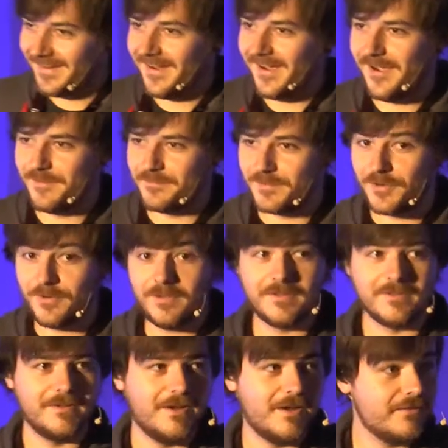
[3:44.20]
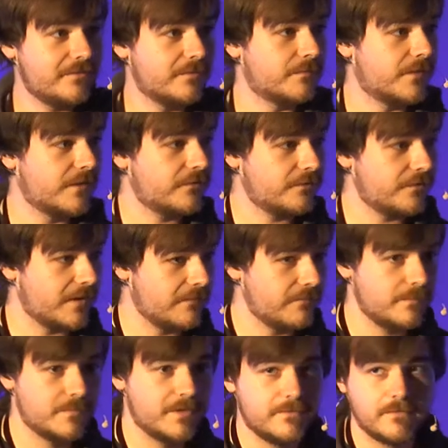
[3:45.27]
Um, cool, awesome. Thanks for
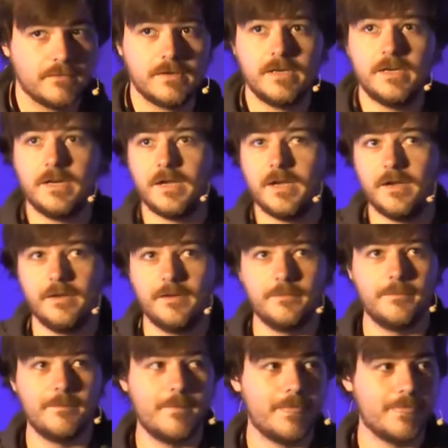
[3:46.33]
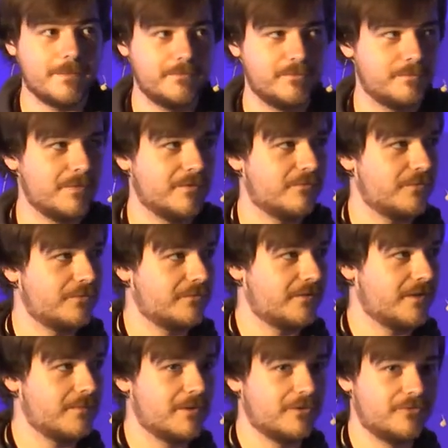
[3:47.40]
having me, everyone. Um, it's my first
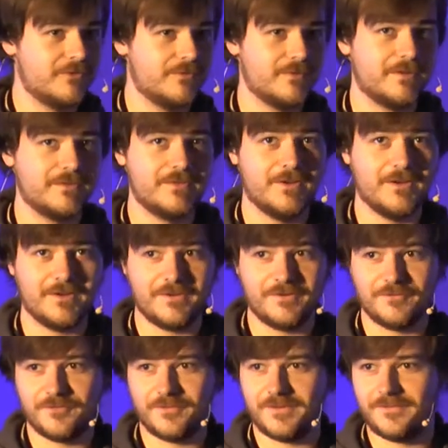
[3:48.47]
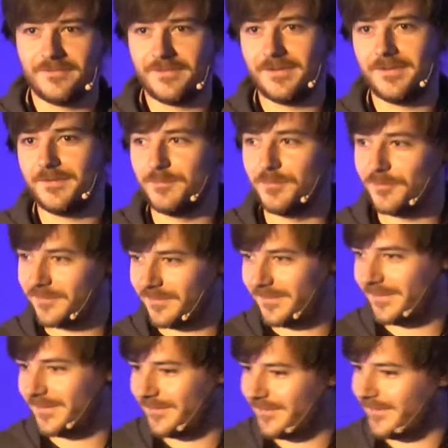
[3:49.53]
time actually doing a talk in front of a movie
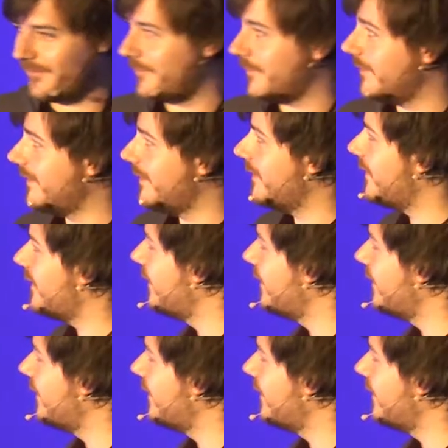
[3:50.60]
theater, I feel like.